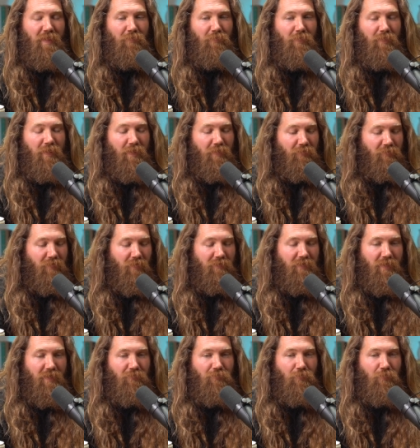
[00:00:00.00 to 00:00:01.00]
We're there
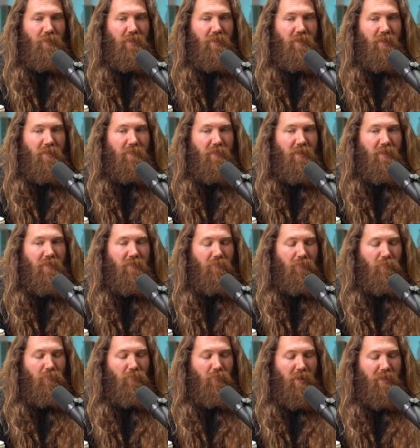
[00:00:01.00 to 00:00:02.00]
seven days a week, and
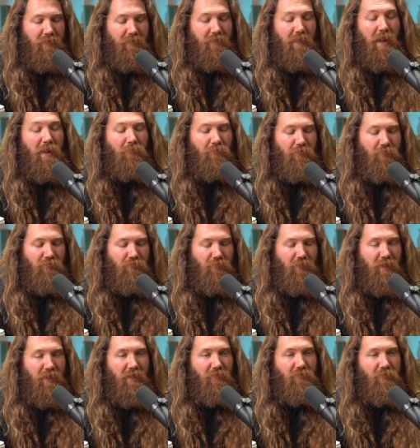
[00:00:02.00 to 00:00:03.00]
then right down the
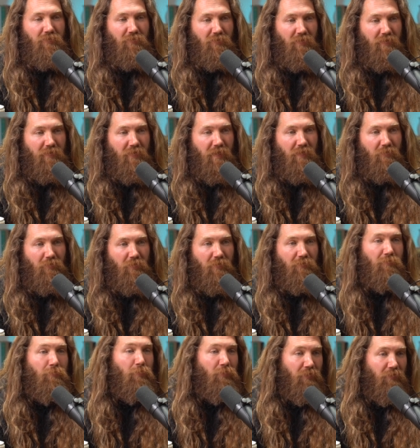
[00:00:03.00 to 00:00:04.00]
street every Sunday, we're
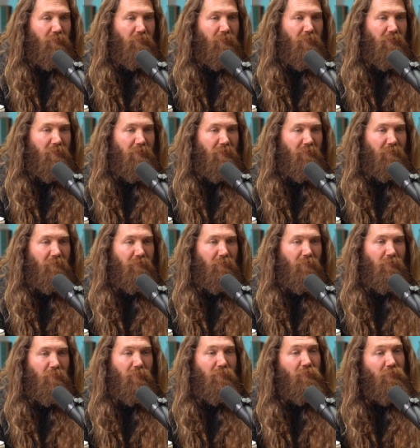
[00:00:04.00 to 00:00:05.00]
at Smorgasburg.
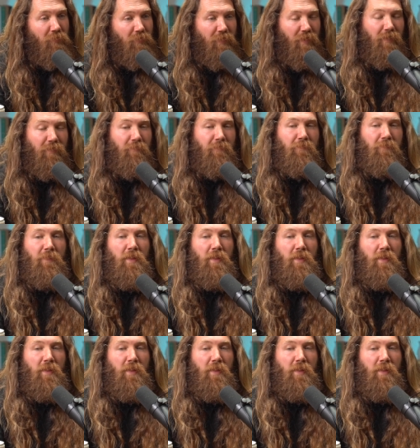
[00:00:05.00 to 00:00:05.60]
Yeah. We're still there.